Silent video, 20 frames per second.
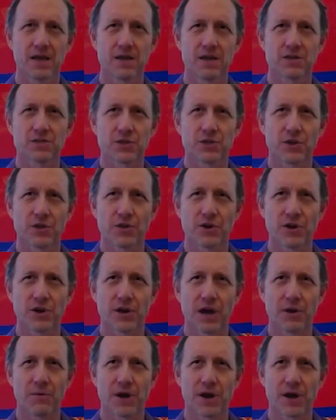So
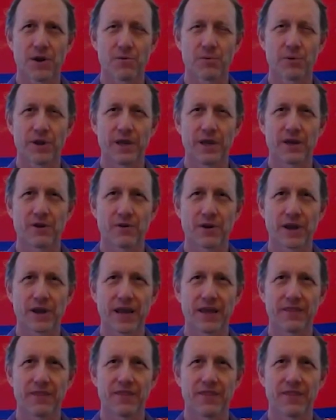the I want to
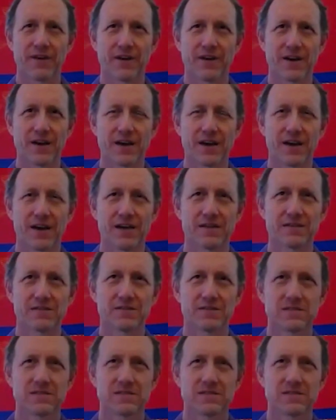reiterate the